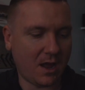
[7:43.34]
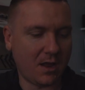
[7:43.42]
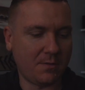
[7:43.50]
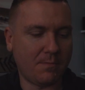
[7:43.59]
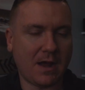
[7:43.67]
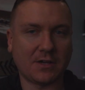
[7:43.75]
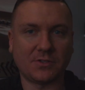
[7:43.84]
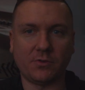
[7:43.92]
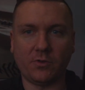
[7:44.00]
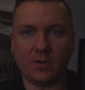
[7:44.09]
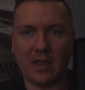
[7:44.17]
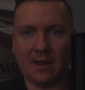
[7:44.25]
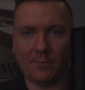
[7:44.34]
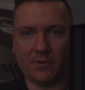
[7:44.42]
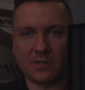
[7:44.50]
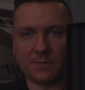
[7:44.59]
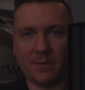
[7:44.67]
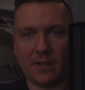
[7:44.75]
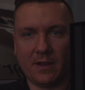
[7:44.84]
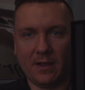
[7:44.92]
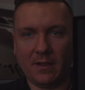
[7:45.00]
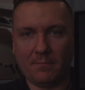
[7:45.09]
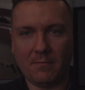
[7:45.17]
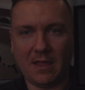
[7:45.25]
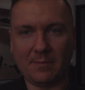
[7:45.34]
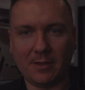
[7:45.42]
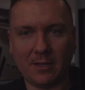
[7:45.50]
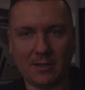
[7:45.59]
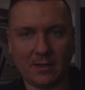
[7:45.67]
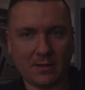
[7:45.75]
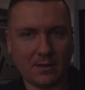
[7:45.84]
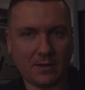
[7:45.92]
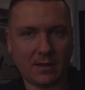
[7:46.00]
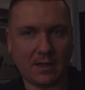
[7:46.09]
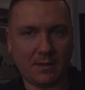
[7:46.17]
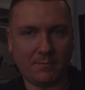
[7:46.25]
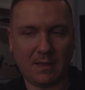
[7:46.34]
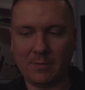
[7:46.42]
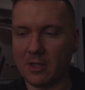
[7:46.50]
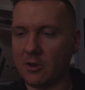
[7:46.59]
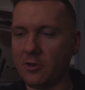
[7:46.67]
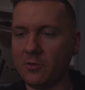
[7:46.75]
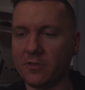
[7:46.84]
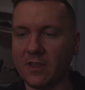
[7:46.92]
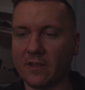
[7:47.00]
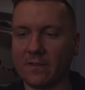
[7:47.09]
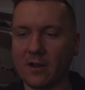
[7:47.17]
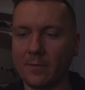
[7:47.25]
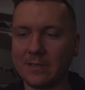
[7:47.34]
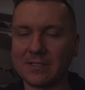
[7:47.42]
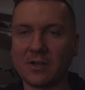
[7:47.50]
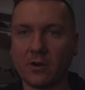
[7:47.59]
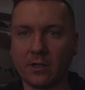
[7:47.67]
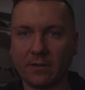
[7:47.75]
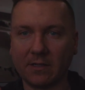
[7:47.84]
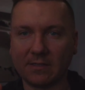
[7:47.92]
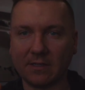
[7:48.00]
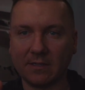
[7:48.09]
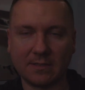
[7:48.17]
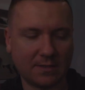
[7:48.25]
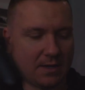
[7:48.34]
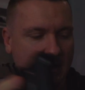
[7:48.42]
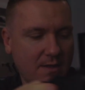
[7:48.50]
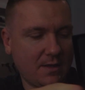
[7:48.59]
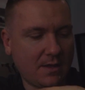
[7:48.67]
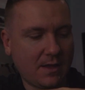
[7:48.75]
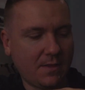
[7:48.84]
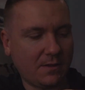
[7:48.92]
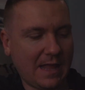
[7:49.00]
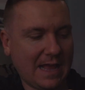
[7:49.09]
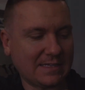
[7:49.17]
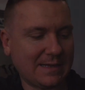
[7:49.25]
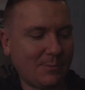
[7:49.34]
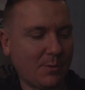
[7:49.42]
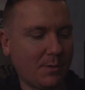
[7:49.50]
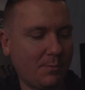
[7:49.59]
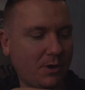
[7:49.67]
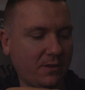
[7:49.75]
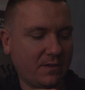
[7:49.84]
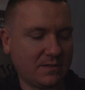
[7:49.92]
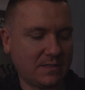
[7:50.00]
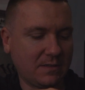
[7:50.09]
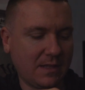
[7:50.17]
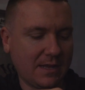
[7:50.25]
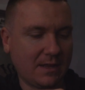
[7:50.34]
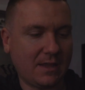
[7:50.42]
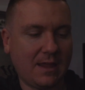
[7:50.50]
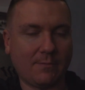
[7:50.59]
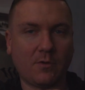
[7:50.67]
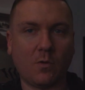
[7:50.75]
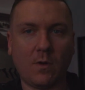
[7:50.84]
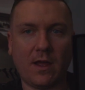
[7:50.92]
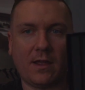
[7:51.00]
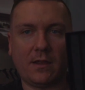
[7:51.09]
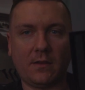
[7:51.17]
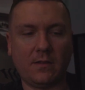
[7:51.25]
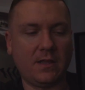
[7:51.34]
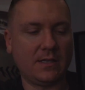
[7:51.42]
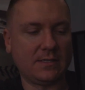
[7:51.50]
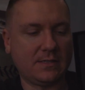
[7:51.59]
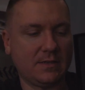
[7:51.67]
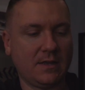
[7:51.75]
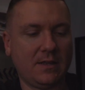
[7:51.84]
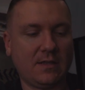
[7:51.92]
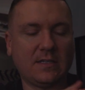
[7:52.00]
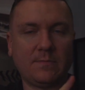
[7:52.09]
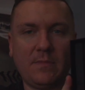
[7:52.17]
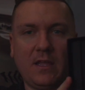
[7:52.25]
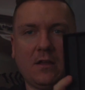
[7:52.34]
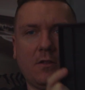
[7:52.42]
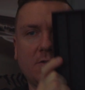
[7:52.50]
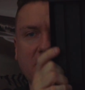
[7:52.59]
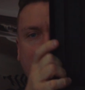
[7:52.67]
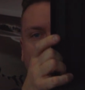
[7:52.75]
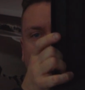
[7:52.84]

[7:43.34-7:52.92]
unbox their new cameras, but maybe a new thing that I'll be starting. This is the last time I'll be putting this Leica camera away, and this is me closing